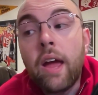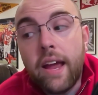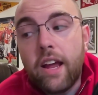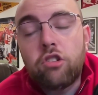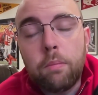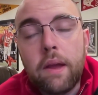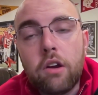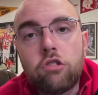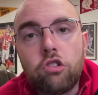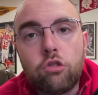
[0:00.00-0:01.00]
he should be in
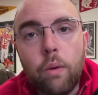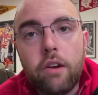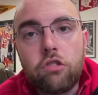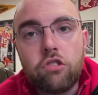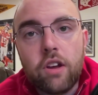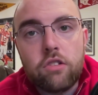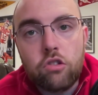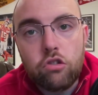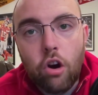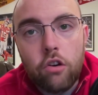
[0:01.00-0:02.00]
good situations against the
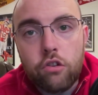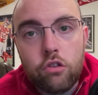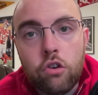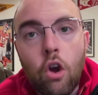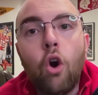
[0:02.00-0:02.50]
Chargers,